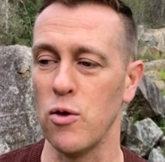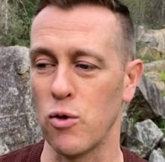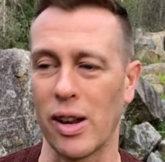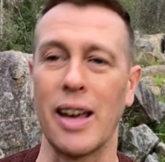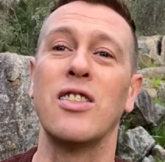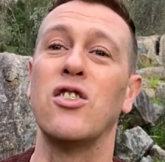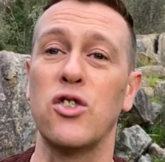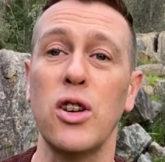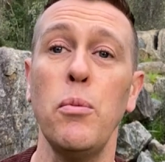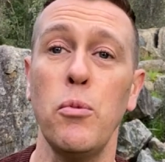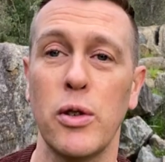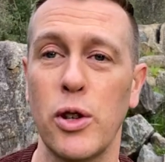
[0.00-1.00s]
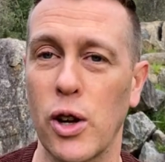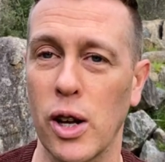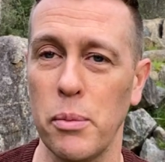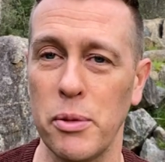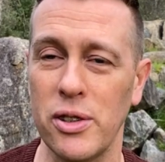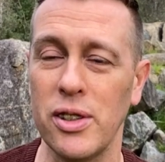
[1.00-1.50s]
relationship with
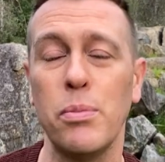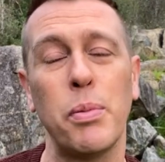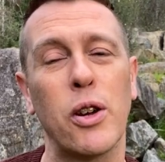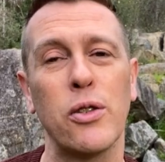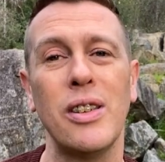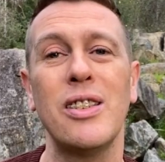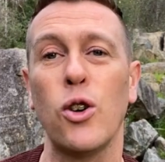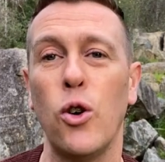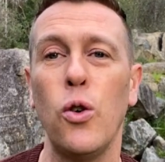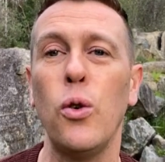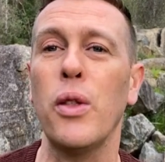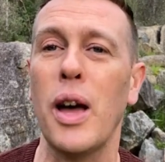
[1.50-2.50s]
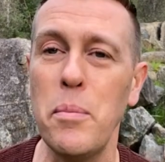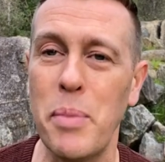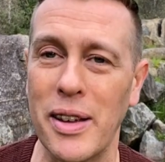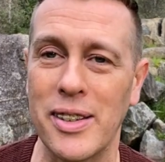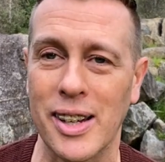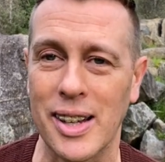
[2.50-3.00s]
eucalyptuses because that's all they
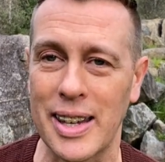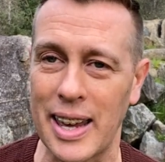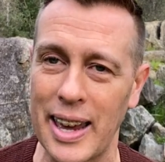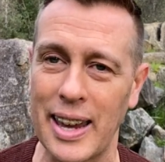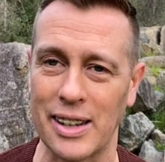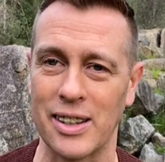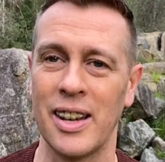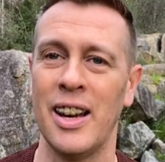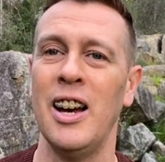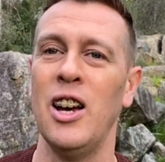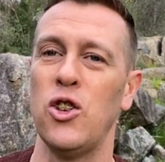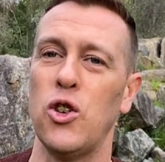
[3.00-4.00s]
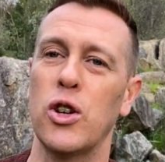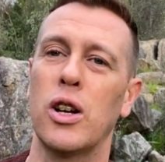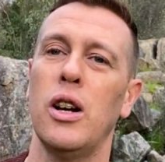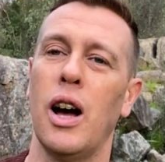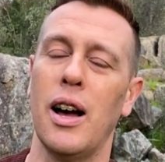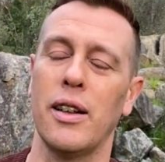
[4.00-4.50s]
basically eat.
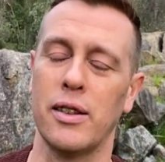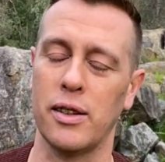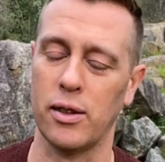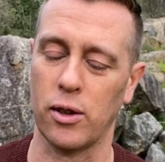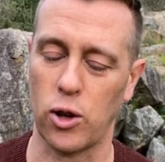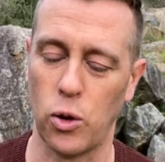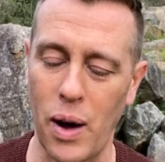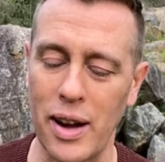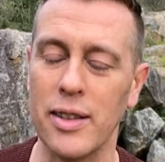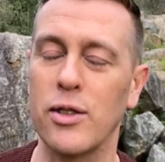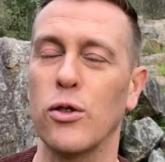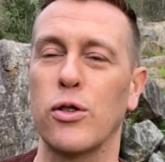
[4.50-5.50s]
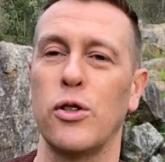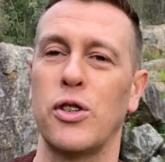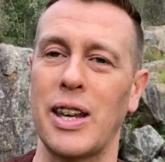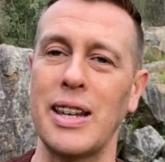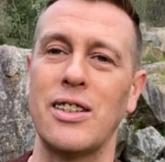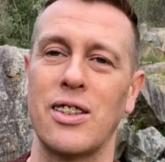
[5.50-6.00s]
Koalas also
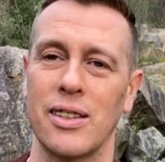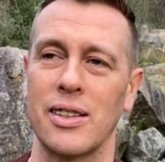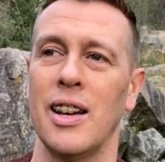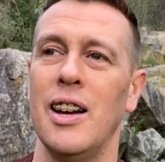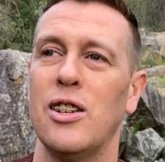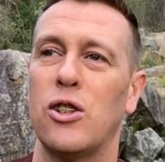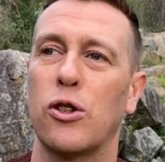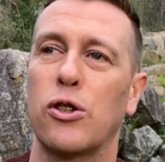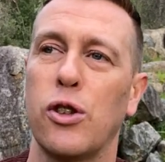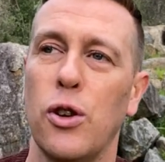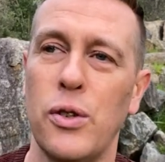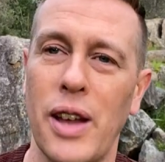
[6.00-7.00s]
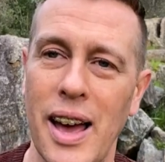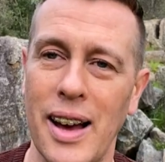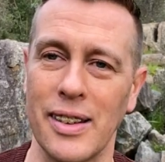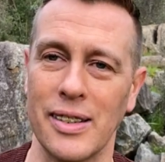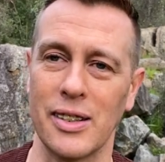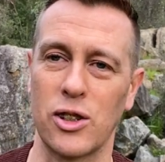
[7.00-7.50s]
teach us to slow
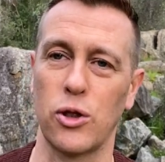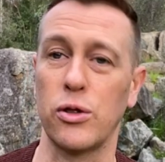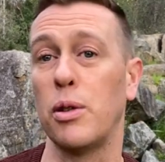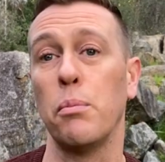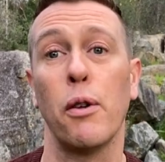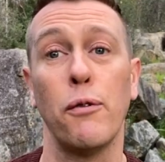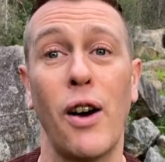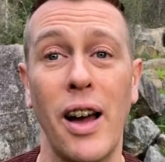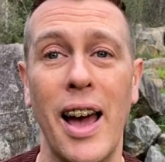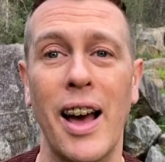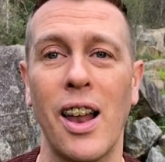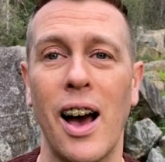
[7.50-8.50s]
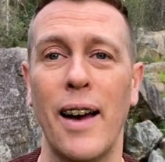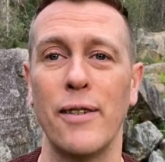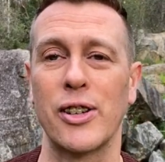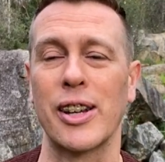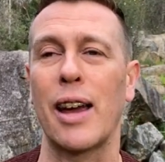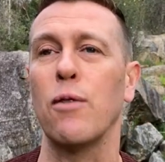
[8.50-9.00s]
down, to simplify our
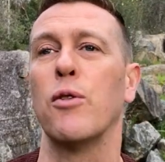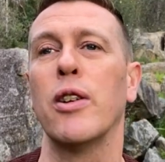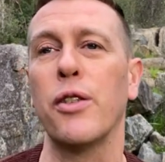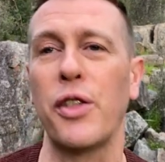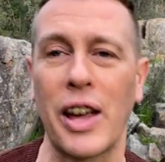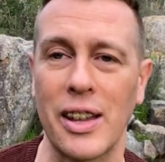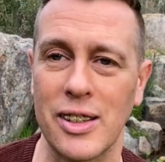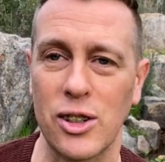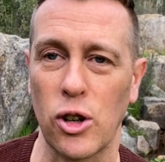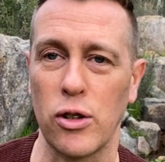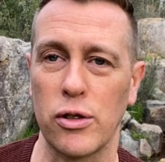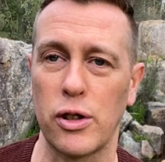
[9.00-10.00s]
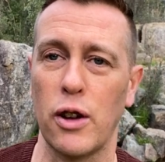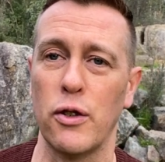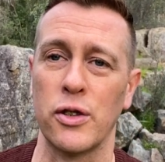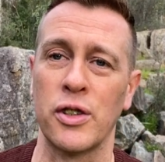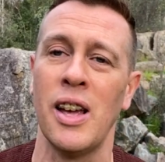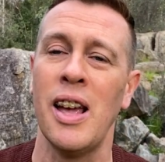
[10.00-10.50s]
lives, to get rid of things that don't
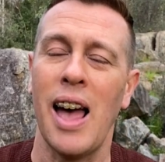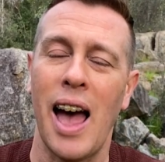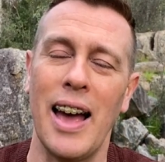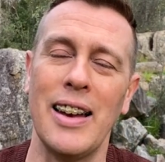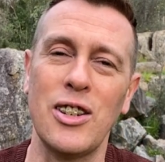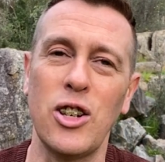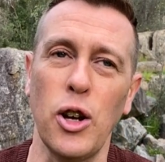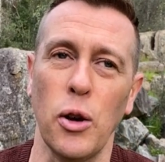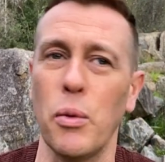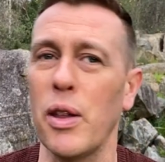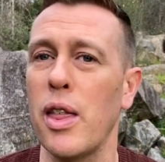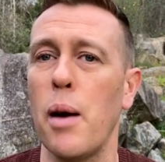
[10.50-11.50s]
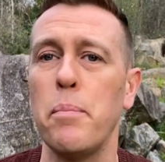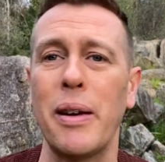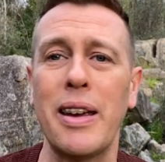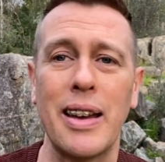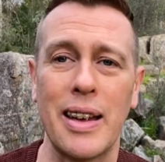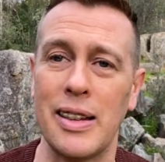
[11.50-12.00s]
serve us. And, you know, whether that
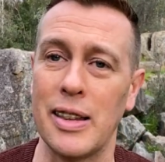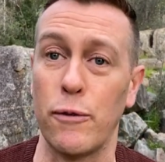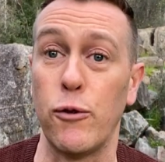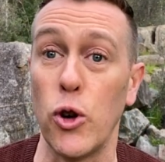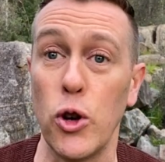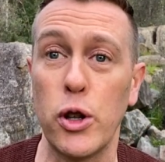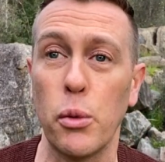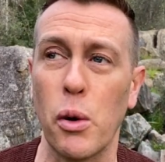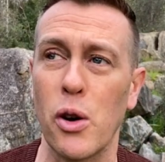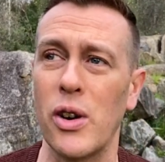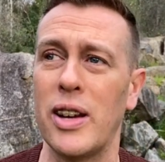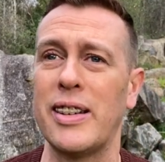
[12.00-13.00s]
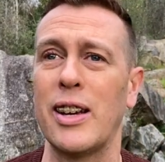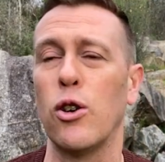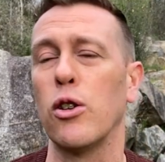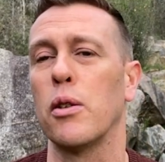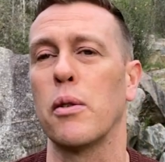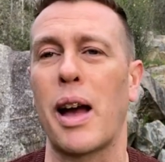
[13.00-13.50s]
be in the food that we're eating
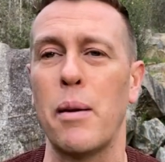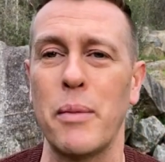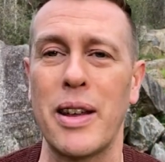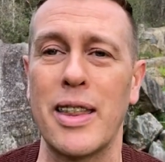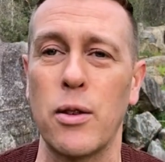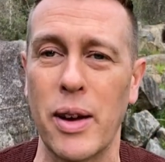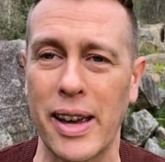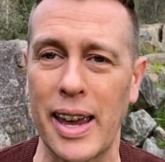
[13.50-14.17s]
or the company that we're